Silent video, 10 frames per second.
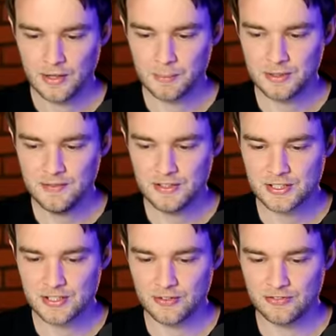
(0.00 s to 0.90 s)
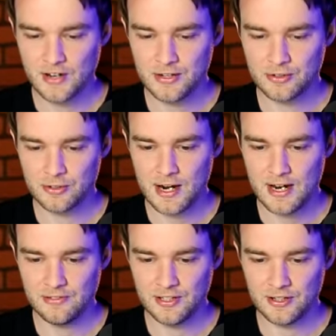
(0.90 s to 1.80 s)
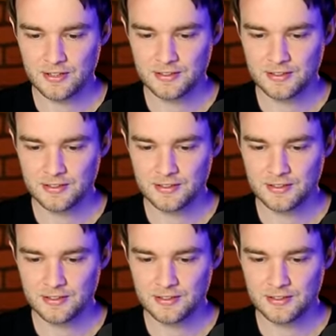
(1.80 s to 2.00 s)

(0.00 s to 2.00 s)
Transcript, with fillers: I believe this is the final graph here.